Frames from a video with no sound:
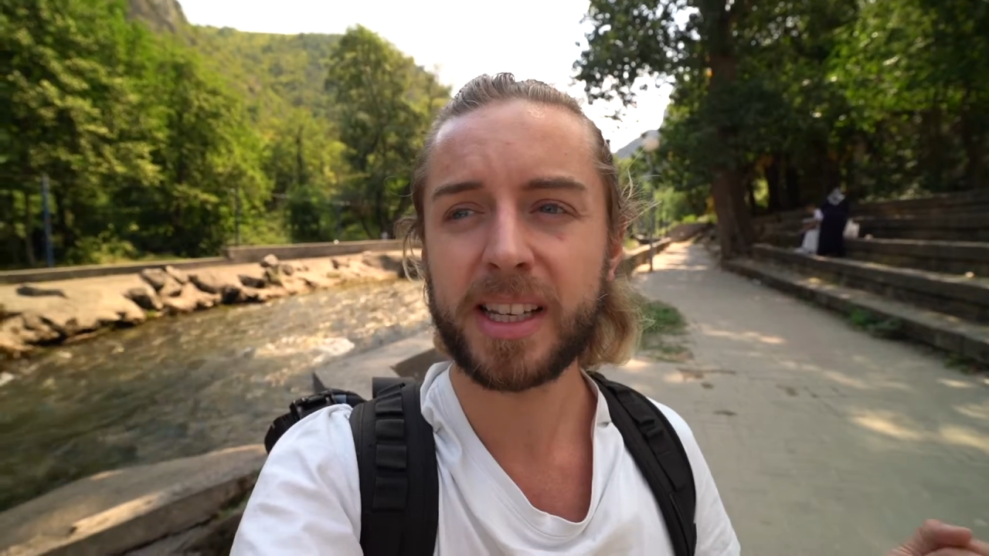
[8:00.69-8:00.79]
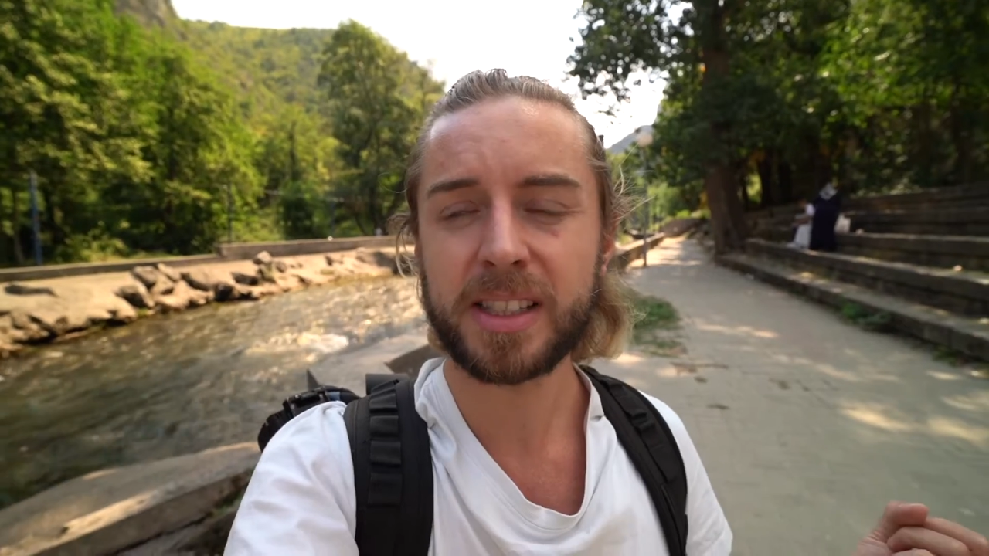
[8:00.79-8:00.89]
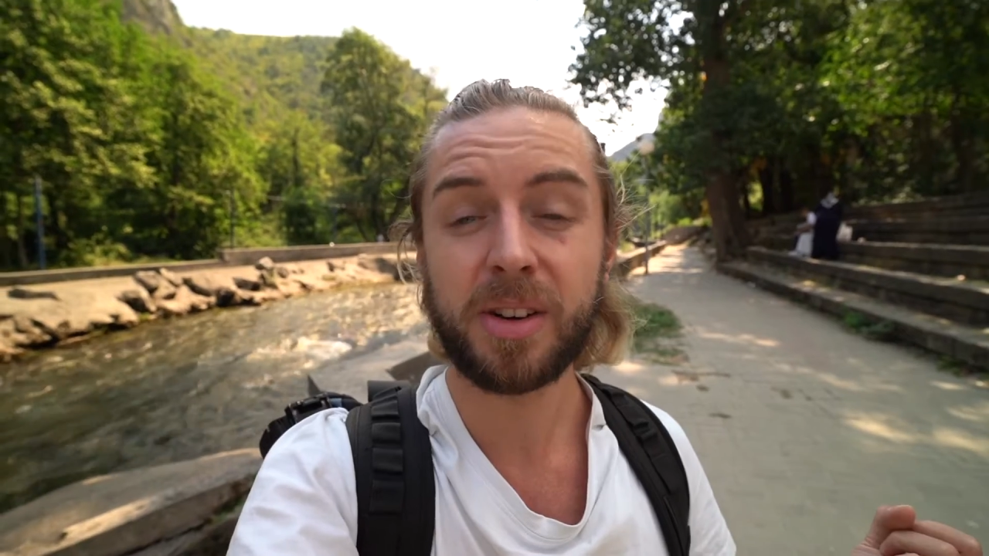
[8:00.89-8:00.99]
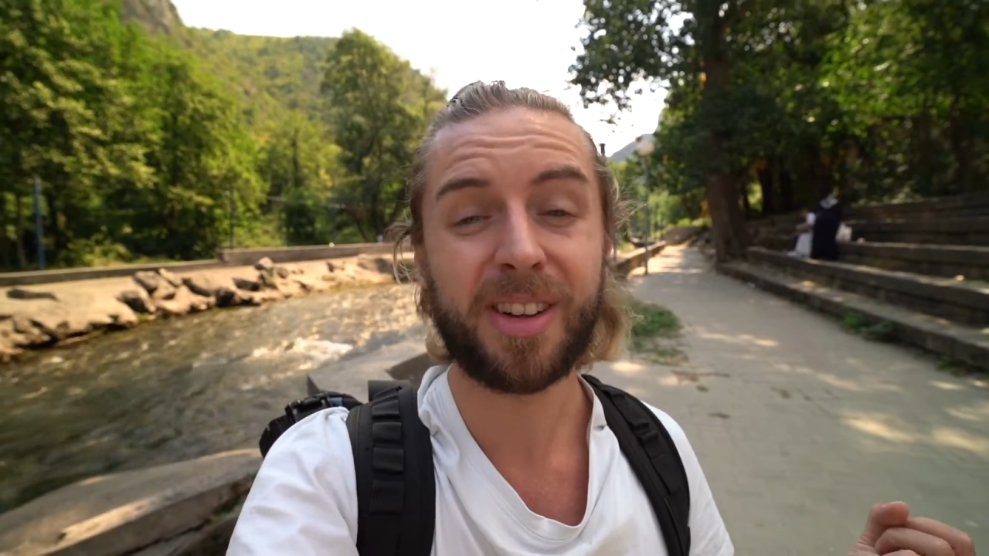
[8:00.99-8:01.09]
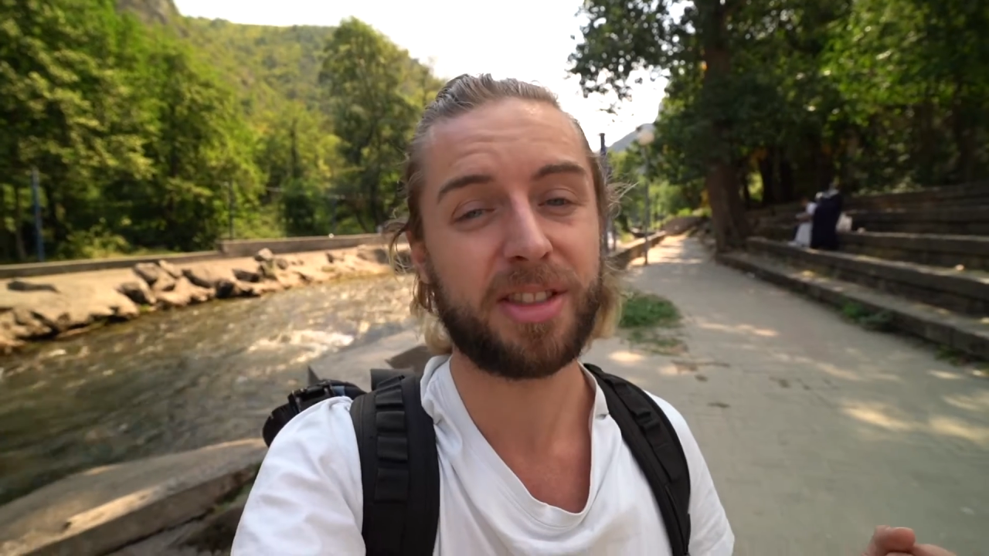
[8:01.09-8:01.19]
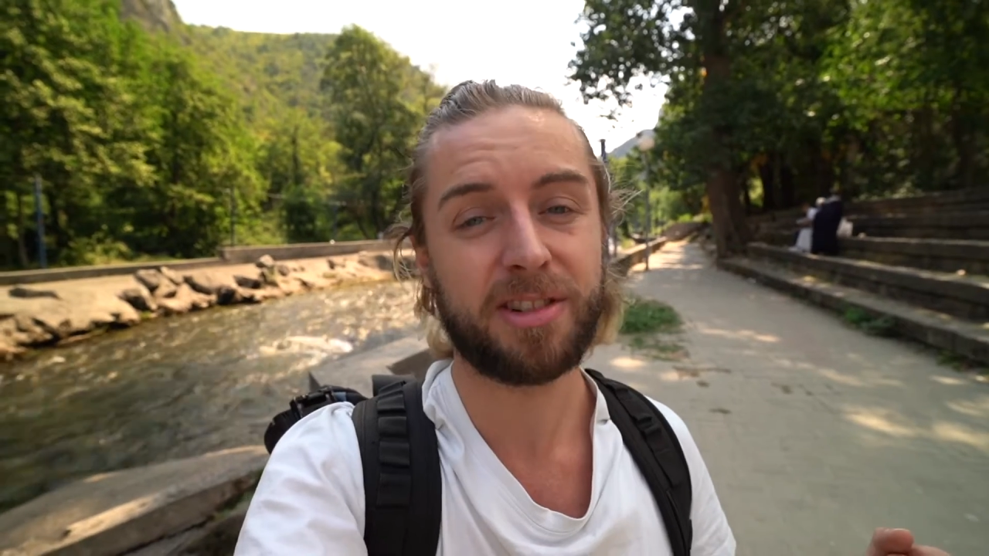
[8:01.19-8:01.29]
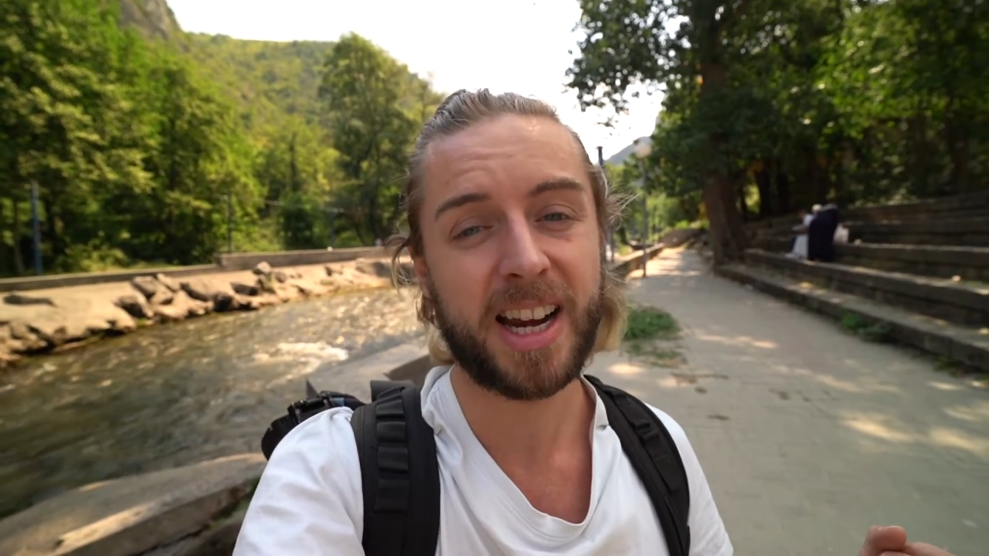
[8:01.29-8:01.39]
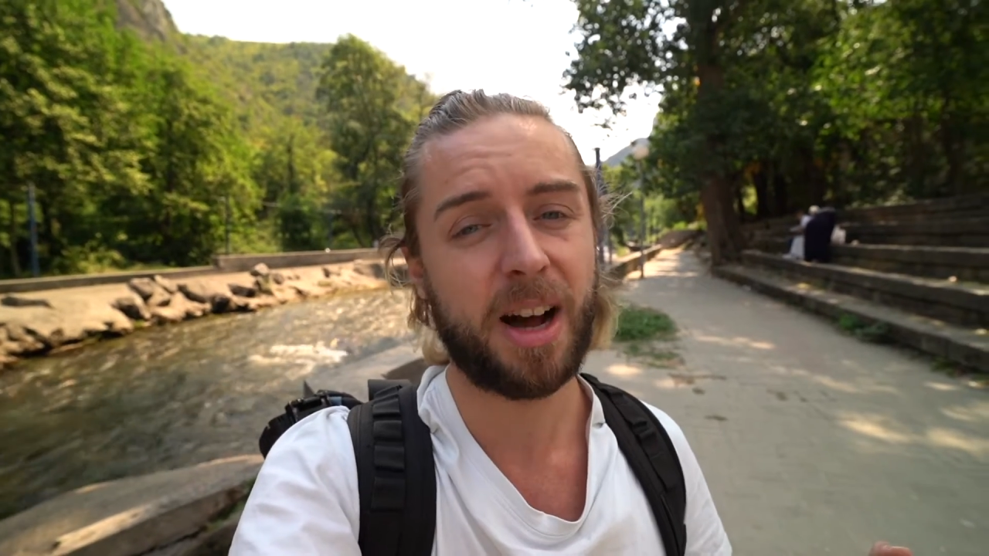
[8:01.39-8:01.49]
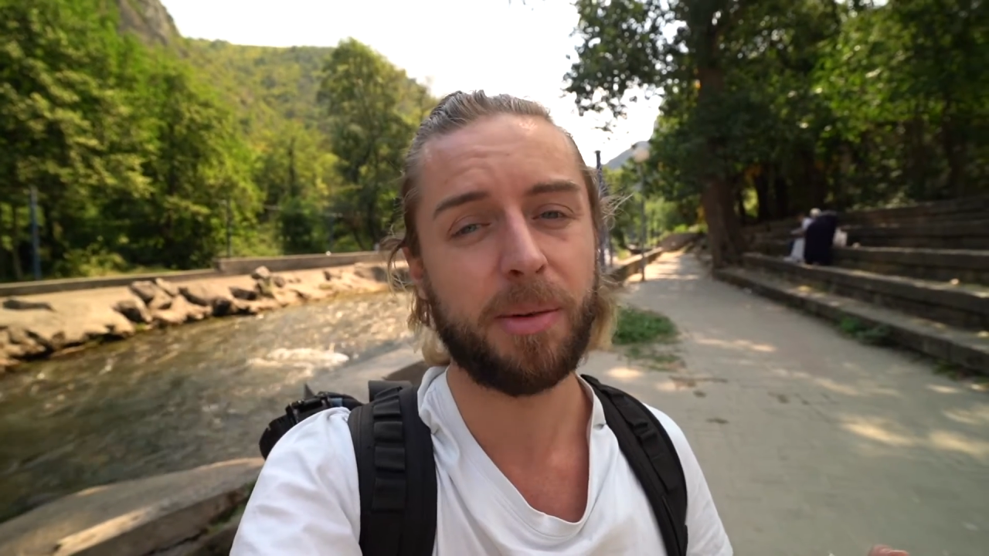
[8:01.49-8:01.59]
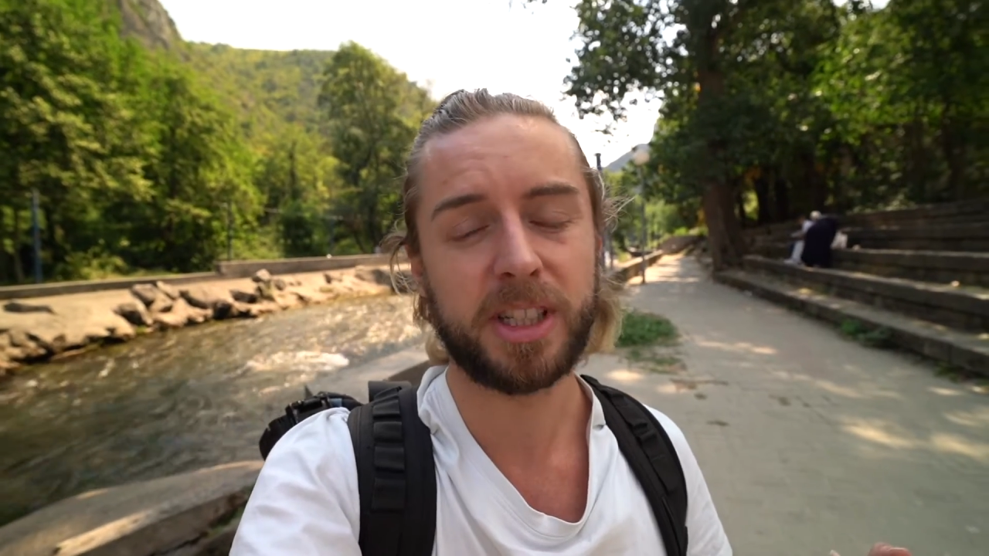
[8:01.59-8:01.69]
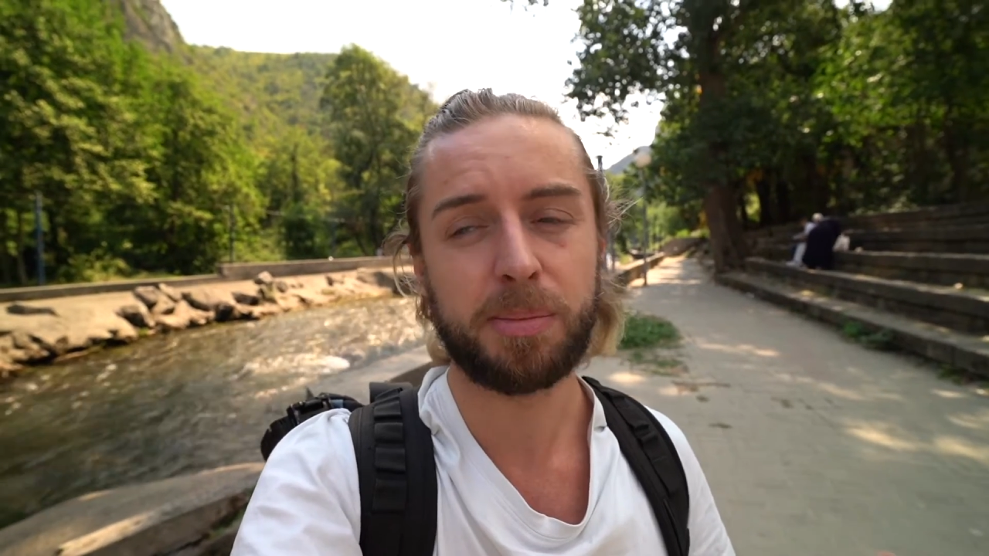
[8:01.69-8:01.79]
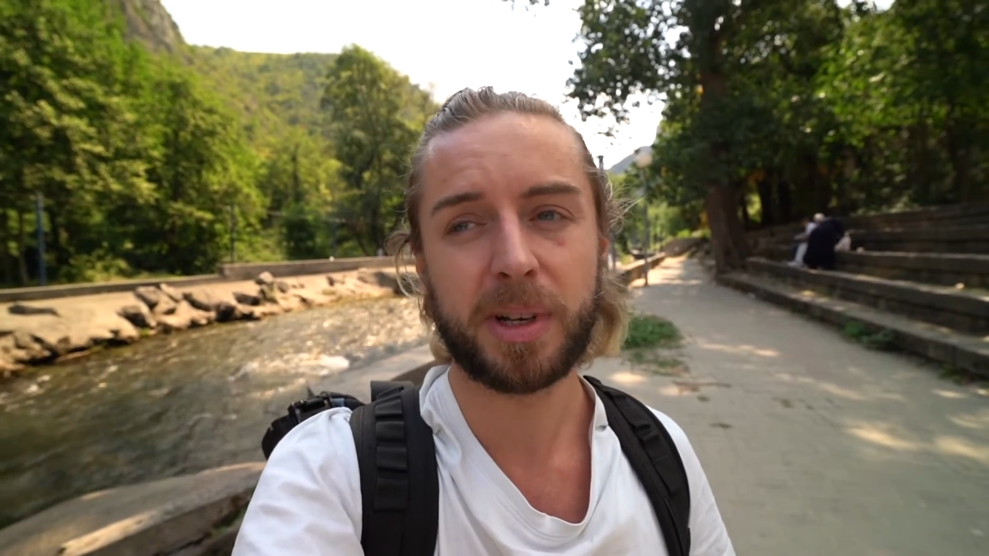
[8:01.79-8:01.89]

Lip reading: it's not 3 hours,